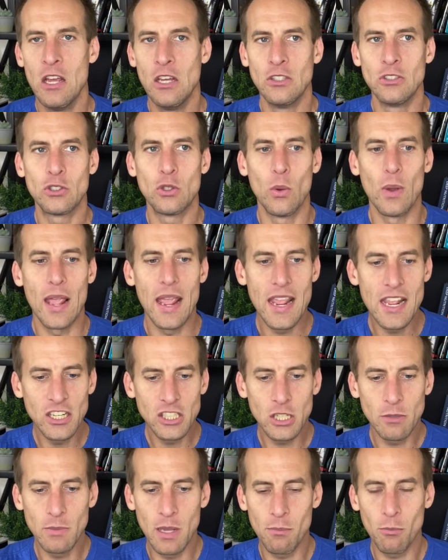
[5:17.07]
So
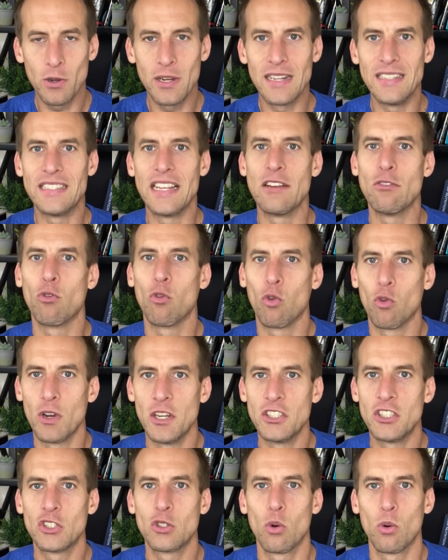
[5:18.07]
eggshell membrane is a
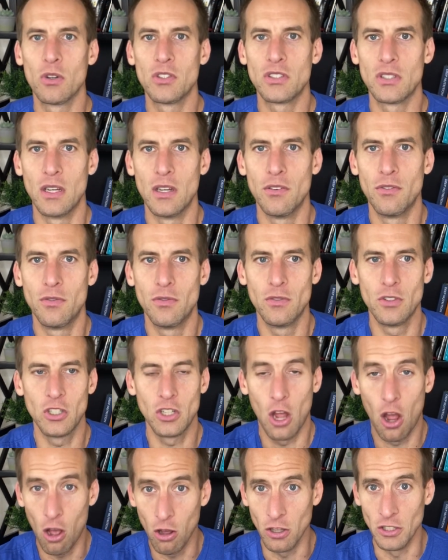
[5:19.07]
rich source of
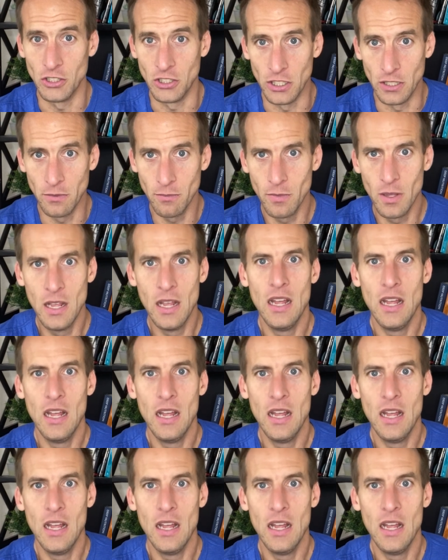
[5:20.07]
collagen,